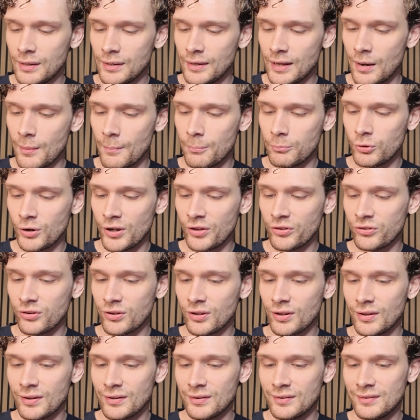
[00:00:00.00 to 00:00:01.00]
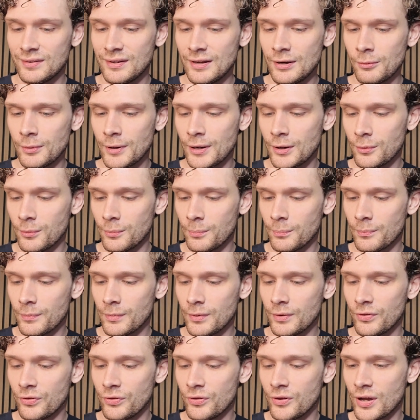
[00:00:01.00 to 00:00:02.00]
Now press zero
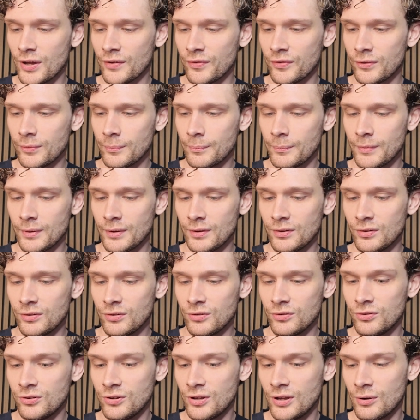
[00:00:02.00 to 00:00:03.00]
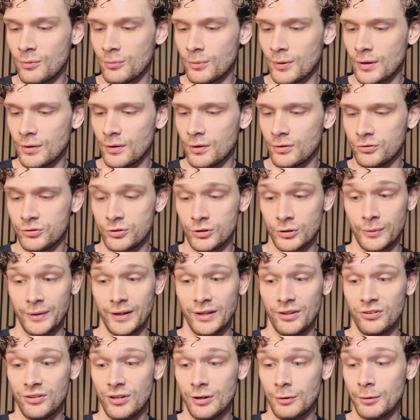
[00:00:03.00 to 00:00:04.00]
dot zero, uh,
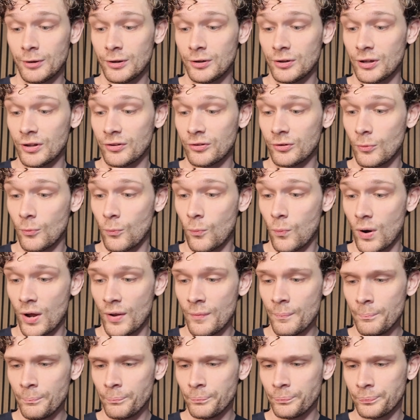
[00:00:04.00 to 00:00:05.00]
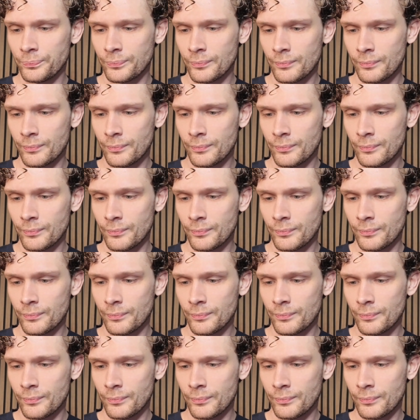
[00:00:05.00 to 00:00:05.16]
sorry, zero dot one,